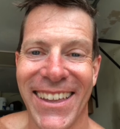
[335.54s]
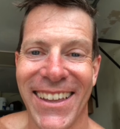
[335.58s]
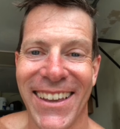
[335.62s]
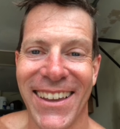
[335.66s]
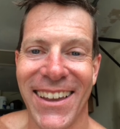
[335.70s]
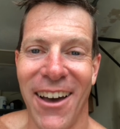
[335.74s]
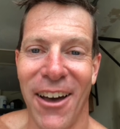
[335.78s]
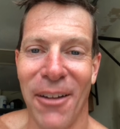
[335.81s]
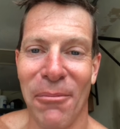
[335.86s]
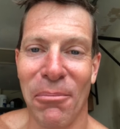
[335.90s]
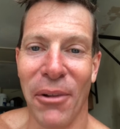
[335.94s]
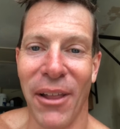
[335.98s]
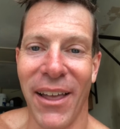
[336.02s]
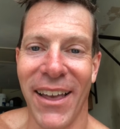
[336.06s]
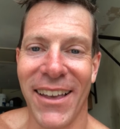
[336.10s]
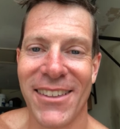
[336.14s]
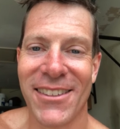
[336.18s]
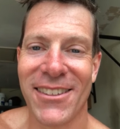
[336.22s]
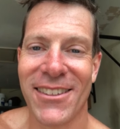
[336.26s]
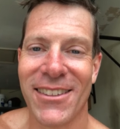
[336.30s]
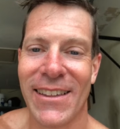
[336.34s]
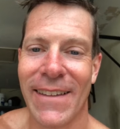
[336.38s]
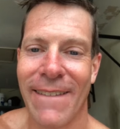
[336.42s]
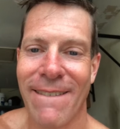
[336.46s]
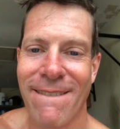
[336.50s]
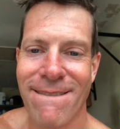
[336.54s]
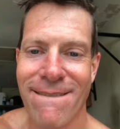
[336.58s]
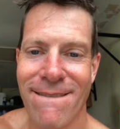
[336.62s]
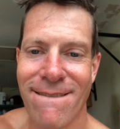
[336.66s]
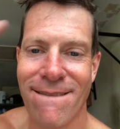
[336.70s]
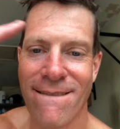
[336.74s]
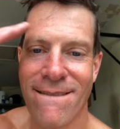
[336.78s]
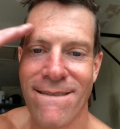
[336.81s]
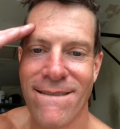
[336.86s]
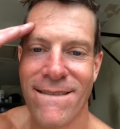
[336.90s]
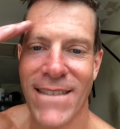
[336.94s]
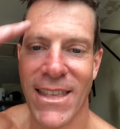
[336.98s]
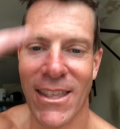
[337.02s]
God bless.
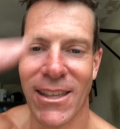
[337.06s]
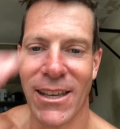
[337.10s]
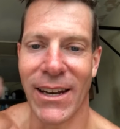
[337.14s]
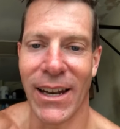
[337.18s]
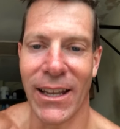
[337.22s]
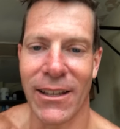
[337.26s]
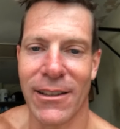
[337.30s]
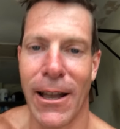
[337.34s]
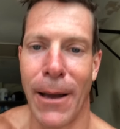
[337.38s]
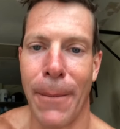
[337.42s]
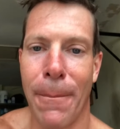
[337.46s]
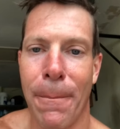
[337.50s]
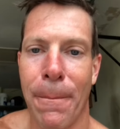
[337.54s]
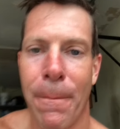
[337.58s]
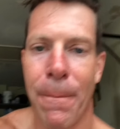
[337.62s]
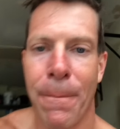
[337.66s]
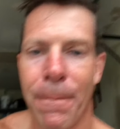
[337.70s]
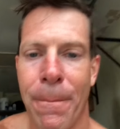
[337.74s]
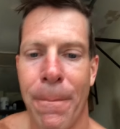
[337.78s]
See you next time.